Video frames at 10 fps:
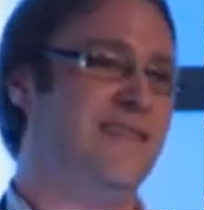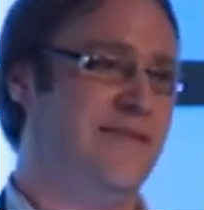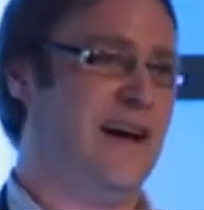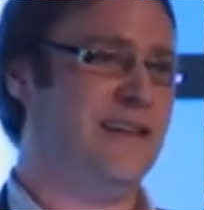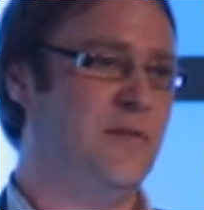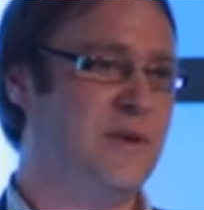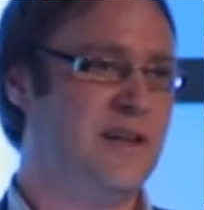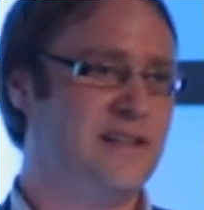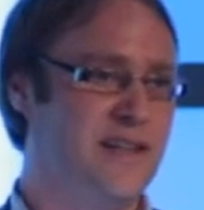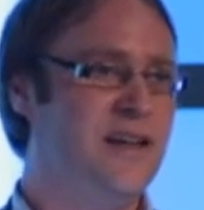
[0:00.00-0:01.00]
and the
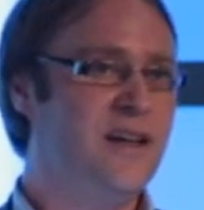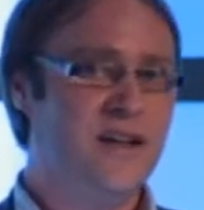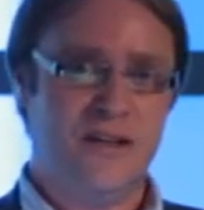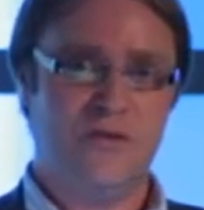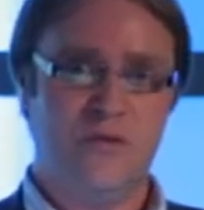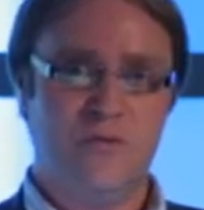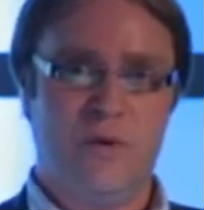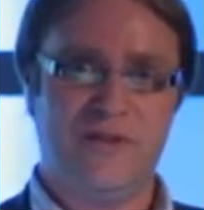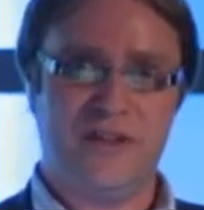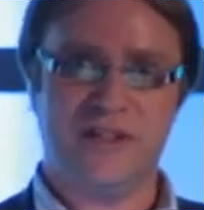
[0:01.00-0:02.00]
findability
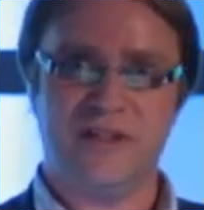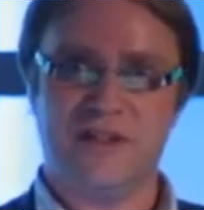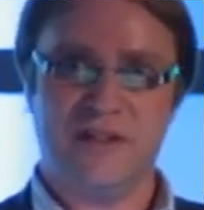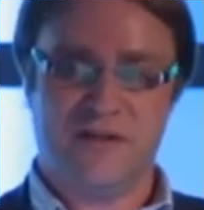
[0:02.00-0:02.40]
with this